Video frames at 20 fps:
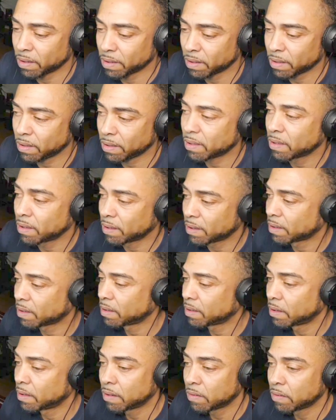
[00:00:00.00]
Yeah.
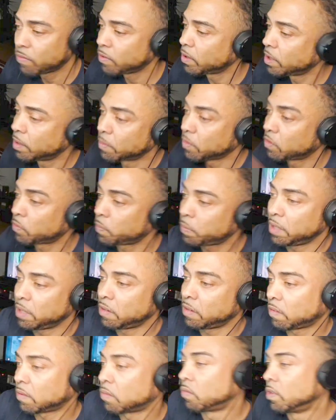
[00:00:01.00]
Freedom of
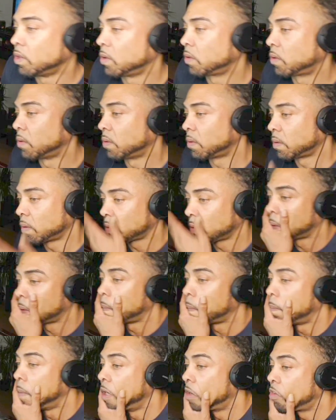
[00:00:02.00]
speech. Real talk.
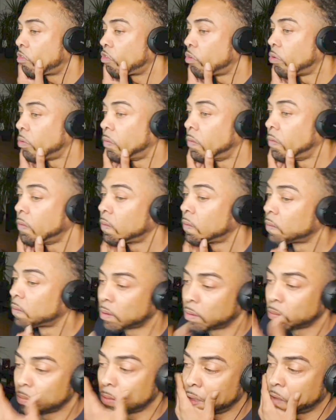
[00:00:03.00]
Big tune.
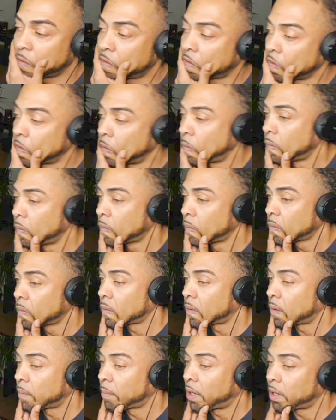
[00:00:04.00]

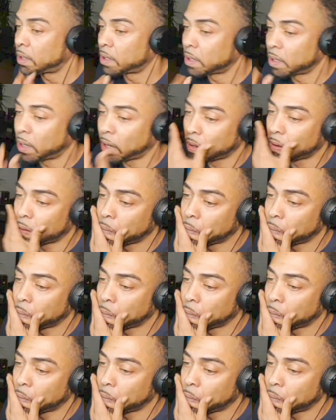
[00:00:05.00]
I'm liking that.